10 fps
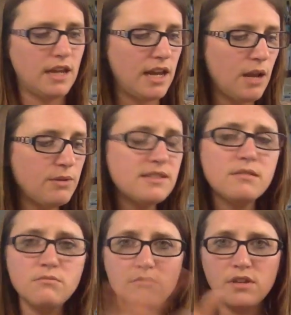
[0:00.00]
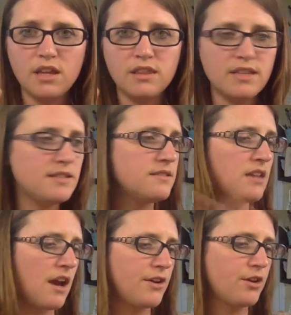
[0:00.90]
And I was the
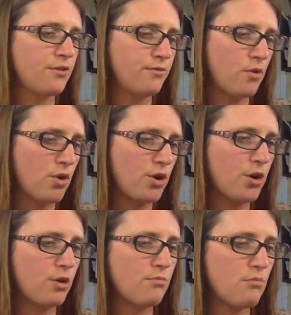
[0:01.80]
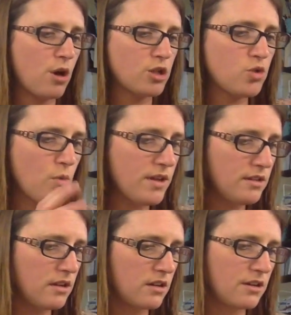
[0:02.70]
designer for her March
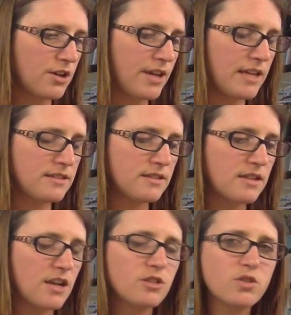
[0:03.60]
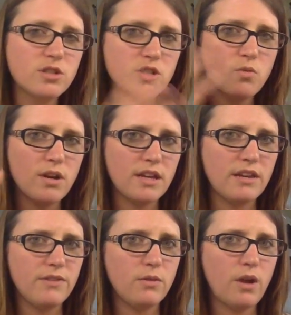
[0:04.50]
one, or her guest designer, so I just want to
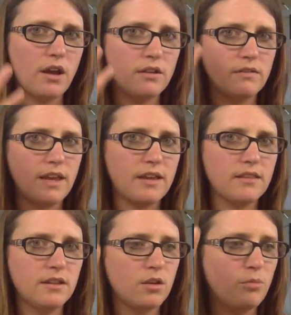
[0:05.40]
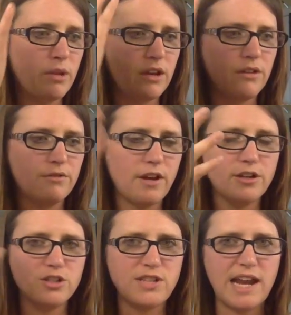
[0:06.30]
give you kind of like a little bit of
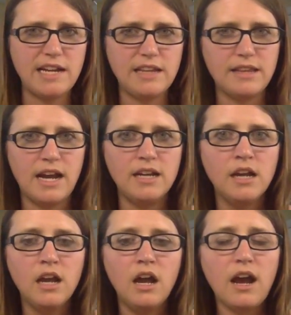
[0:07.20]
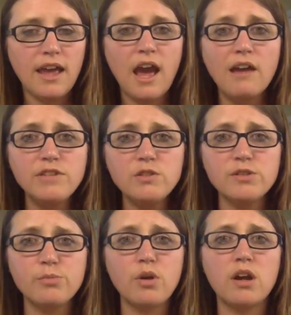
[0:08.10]
understanding that I have used
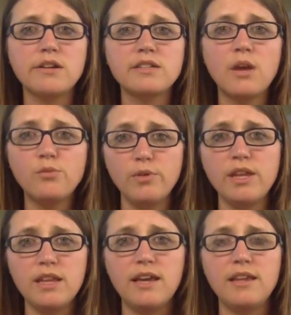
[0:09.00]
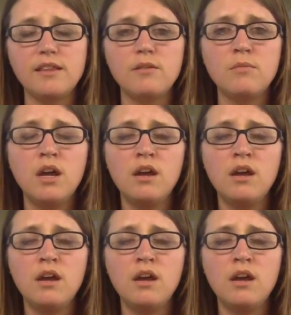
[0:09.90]
the products, I really like them.